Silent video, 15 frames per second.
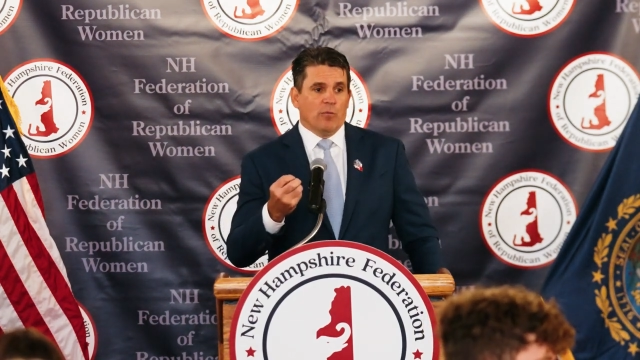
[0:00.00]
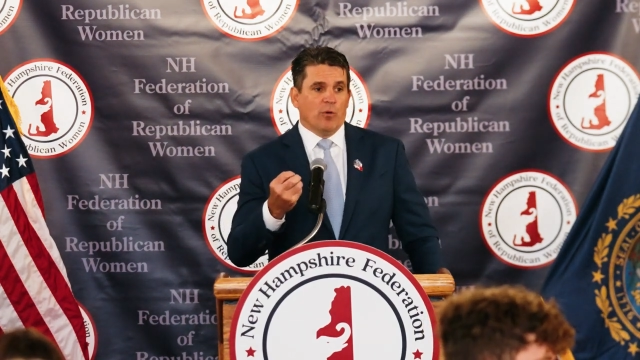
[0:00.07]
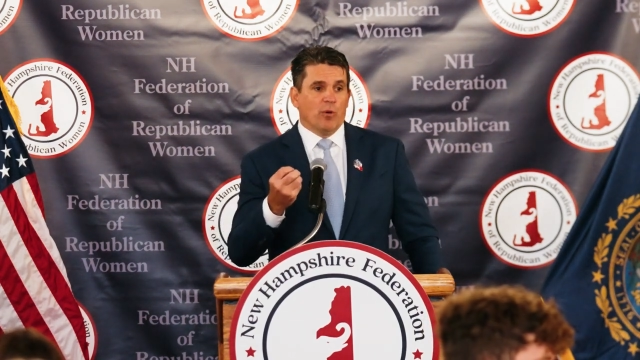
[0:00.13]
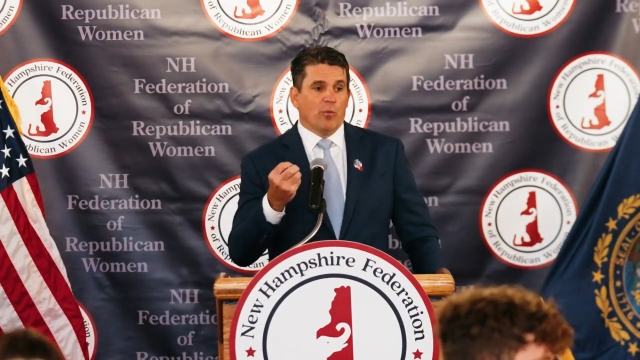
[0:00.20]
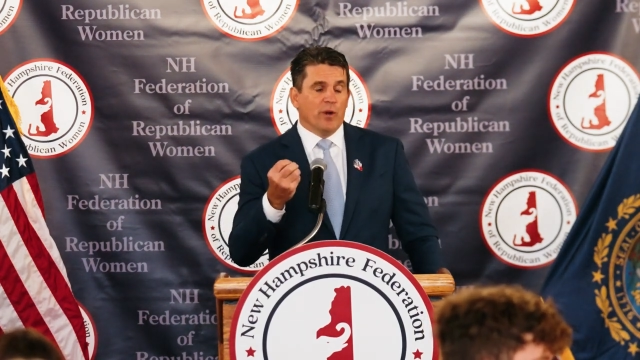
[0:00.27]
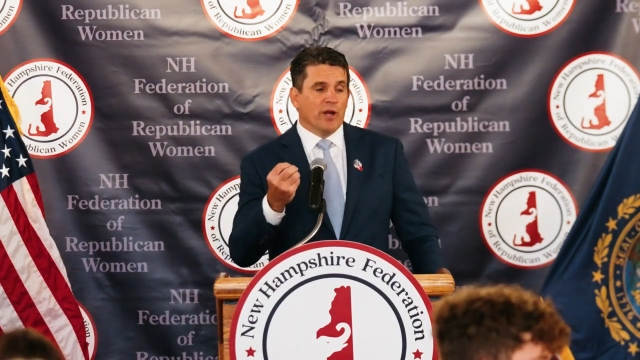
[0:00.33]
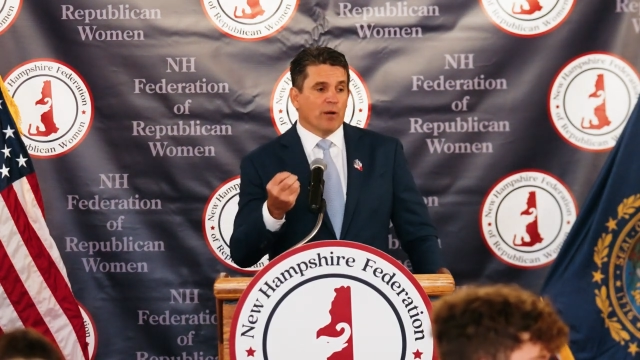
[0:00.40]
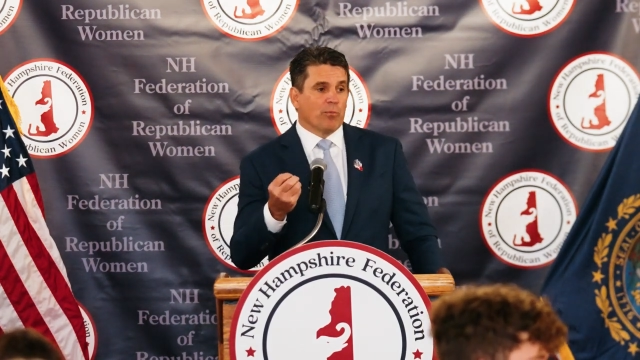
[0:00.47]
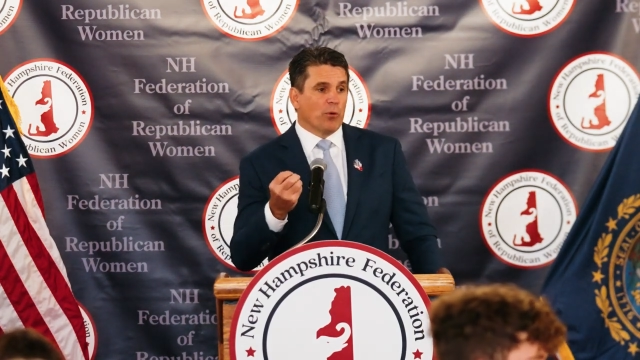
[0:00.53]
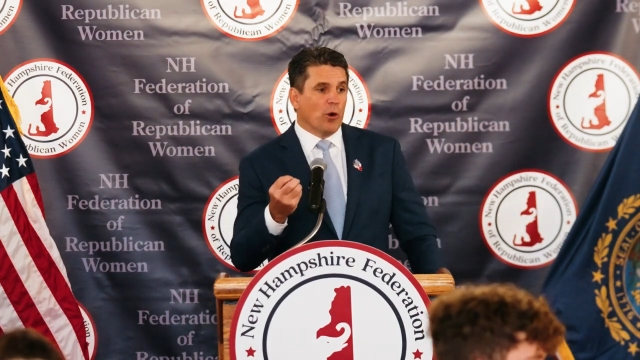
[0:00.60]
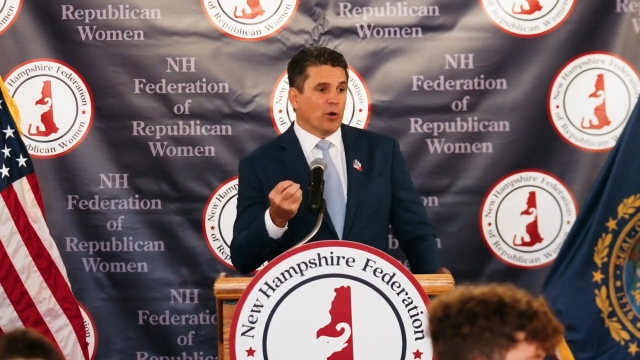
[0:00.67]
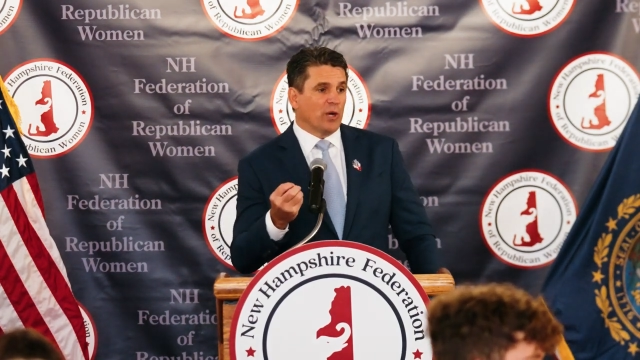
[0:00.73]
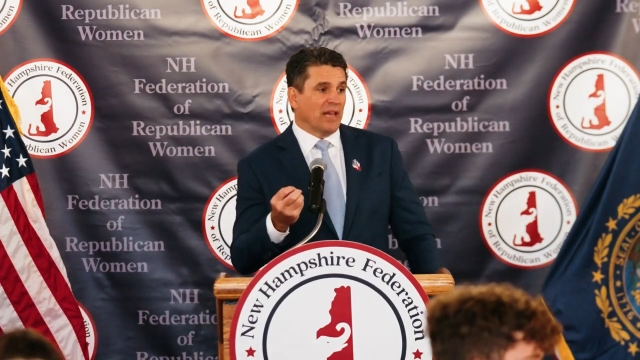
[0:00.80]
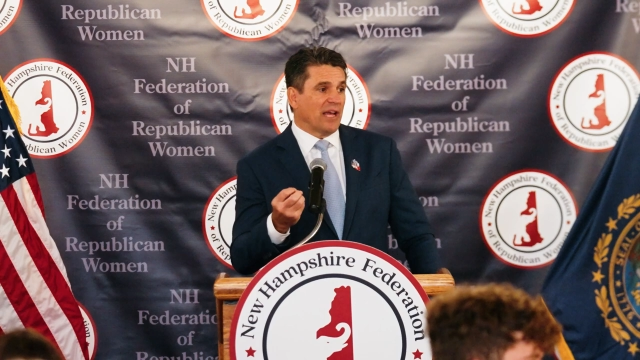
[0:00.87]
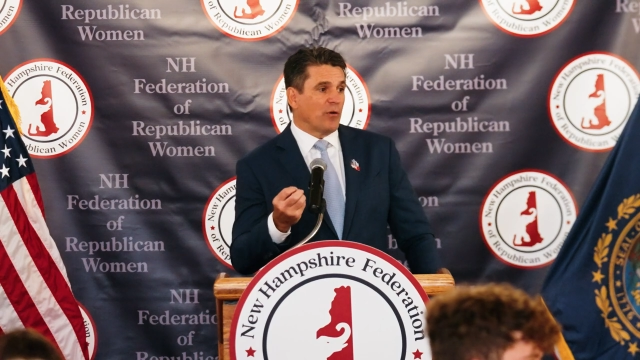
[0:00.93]
when we are
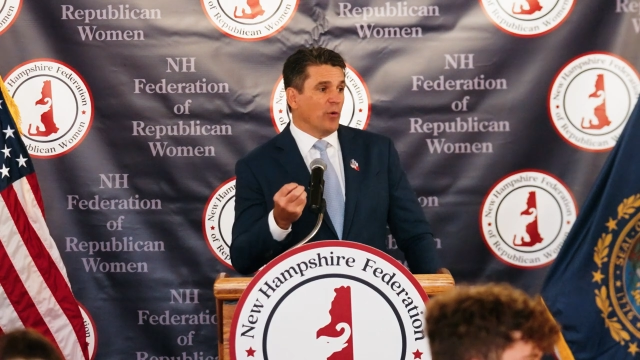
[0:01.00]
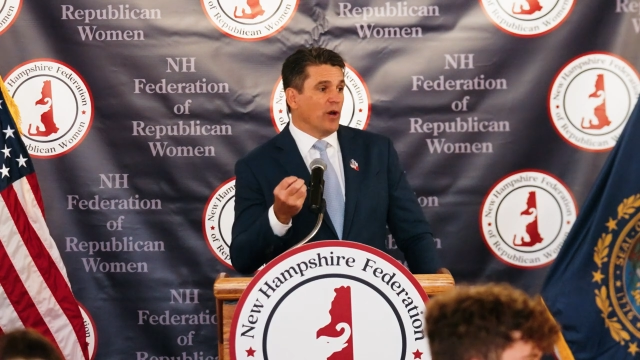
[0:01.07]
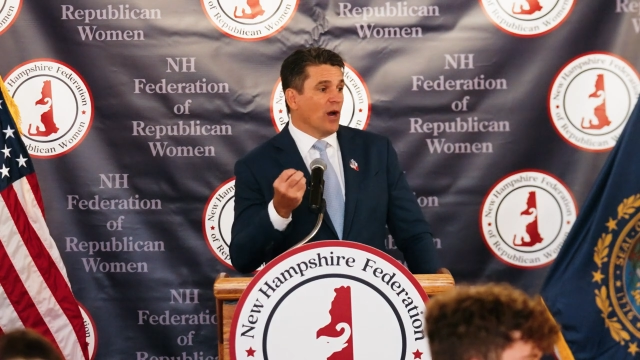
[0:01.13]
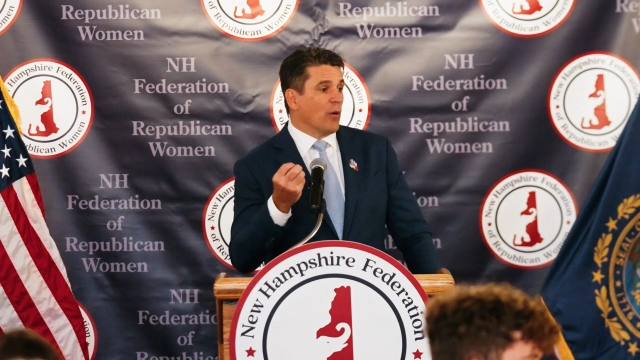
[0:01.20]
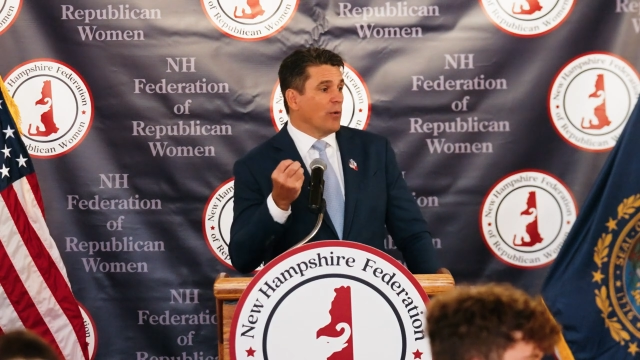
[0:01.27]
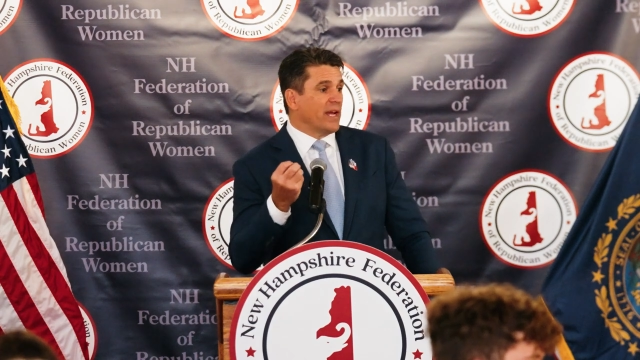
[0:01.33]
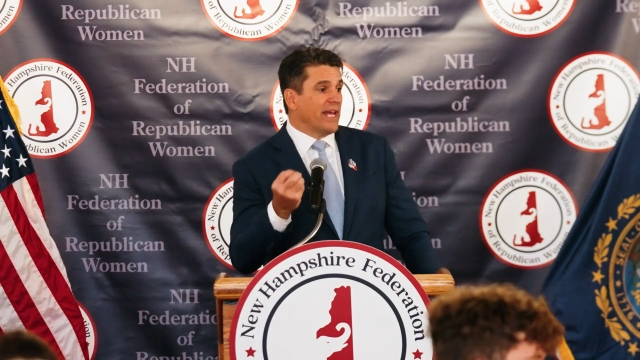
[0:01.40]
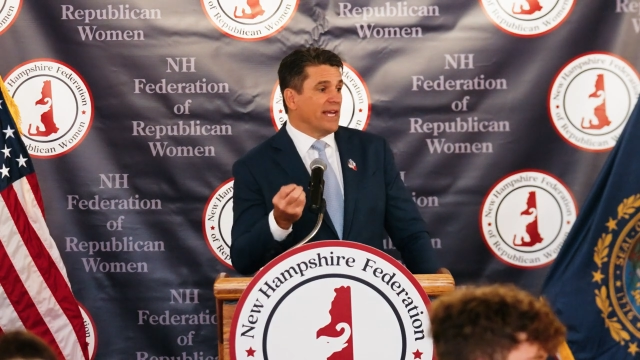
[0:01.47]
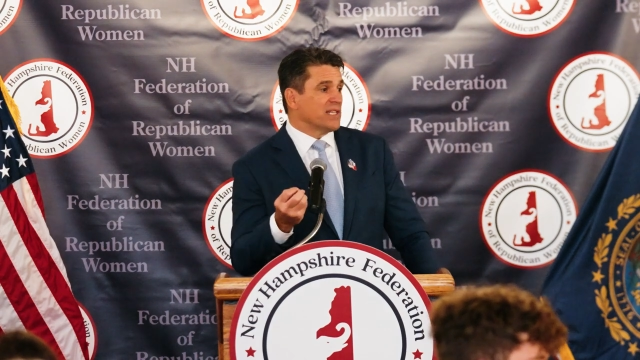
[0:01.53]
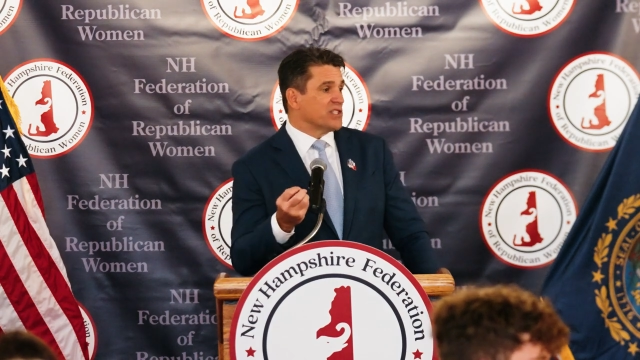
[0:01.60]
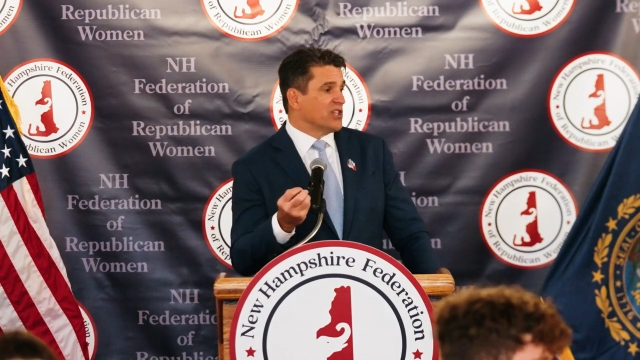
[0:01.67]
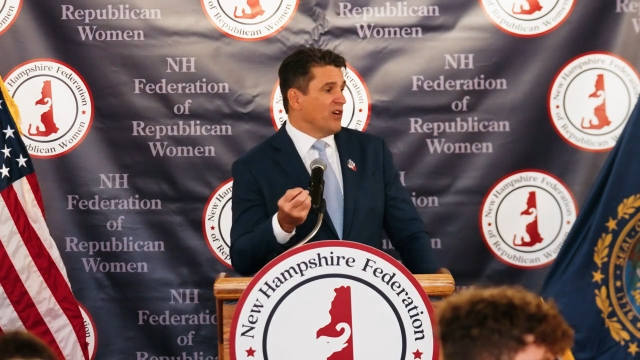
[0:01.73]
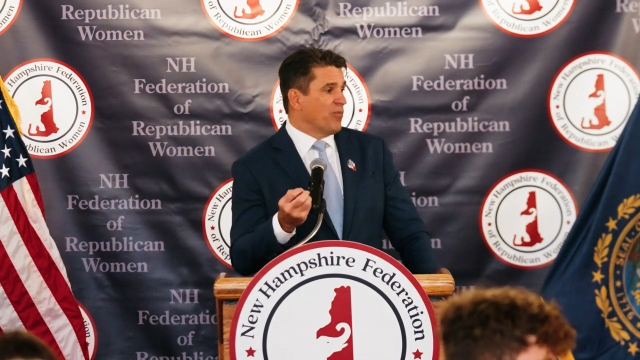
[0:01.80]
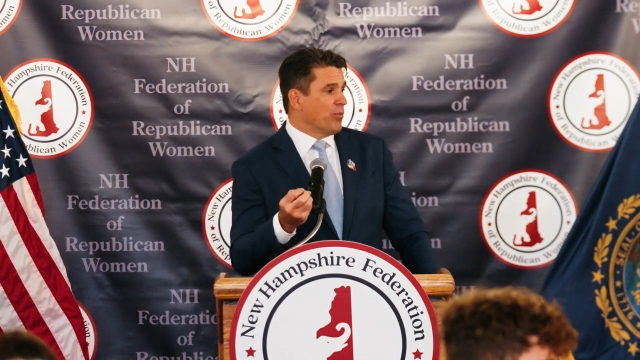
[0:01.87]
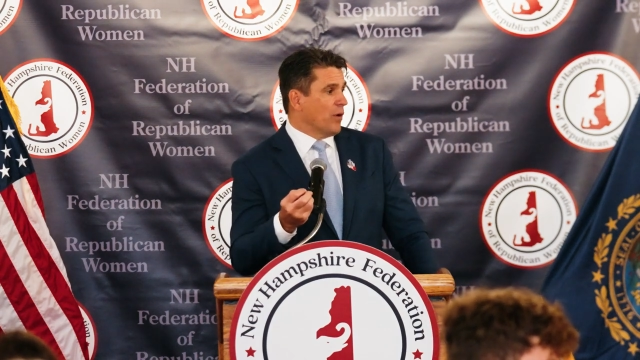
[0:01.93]
broken like we are, we can't
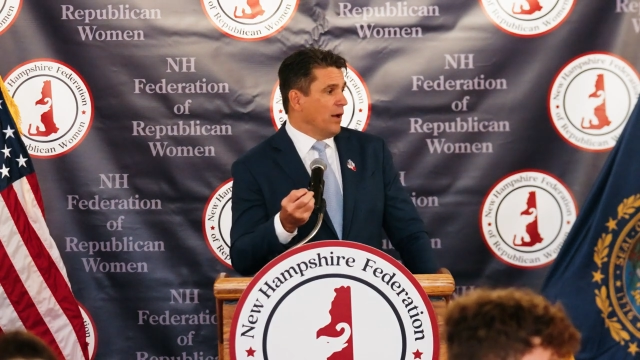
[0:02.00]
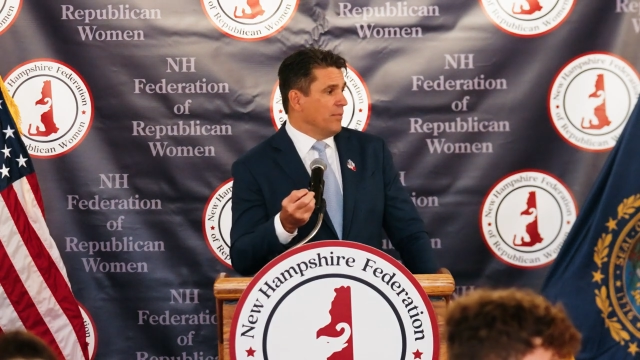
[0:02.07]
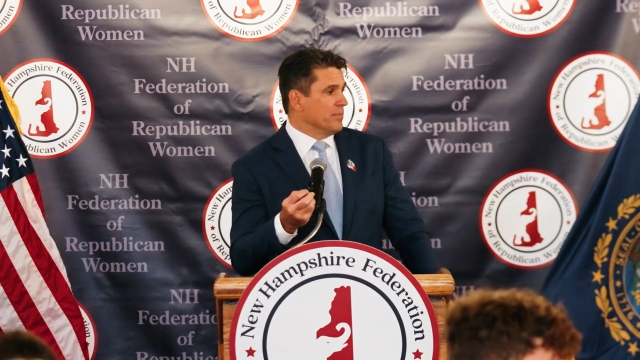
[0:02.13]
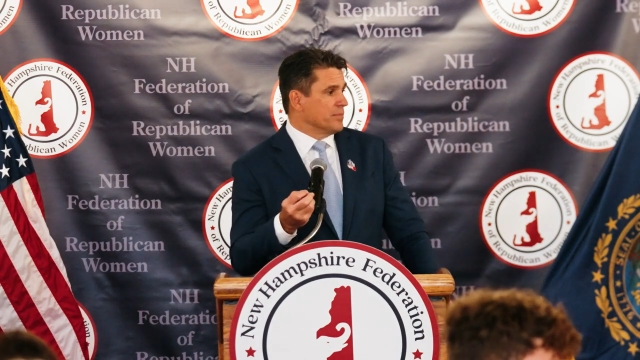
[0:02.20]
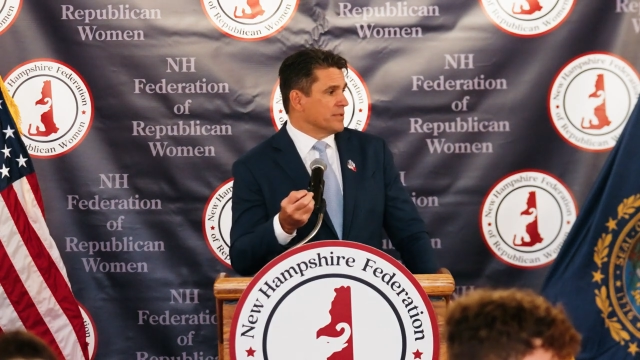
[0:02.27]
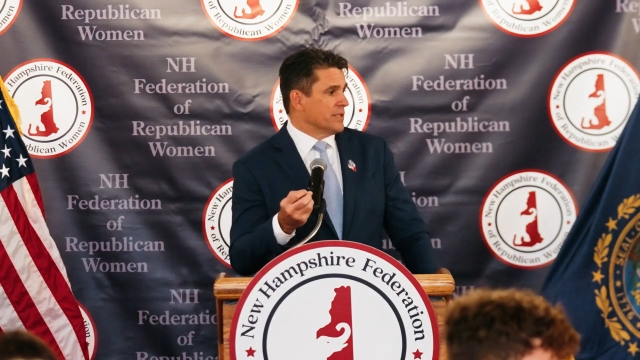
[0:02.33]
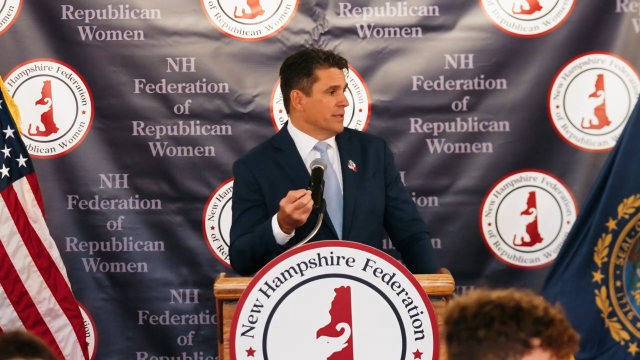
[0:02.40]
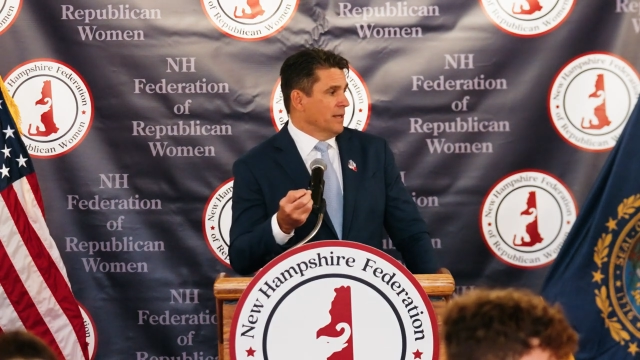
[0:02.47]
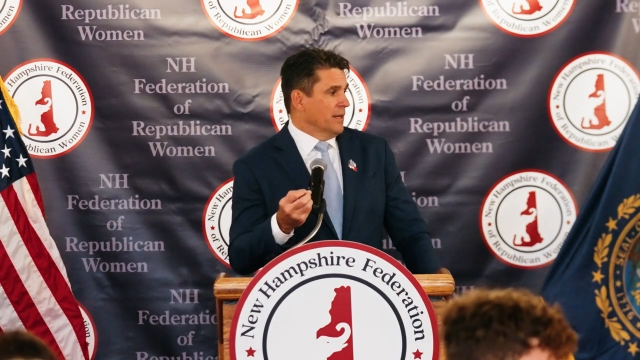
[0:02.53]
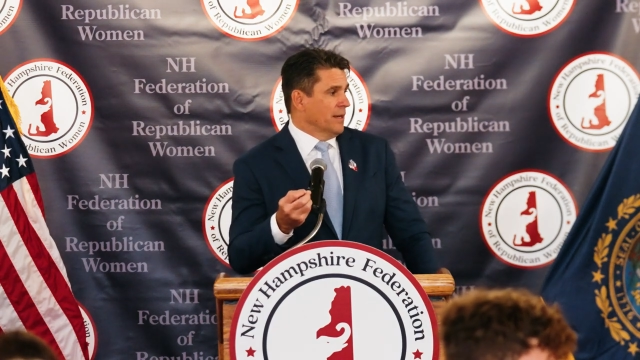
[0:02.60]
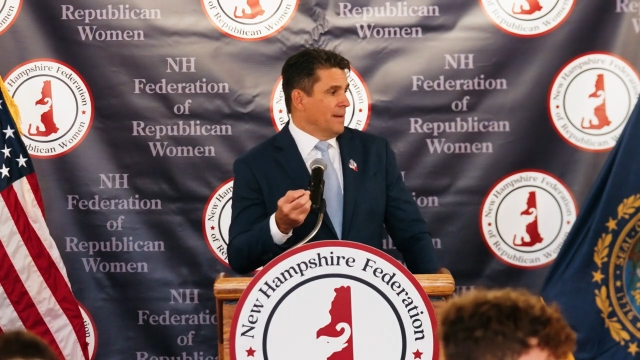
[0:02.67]
solve problems.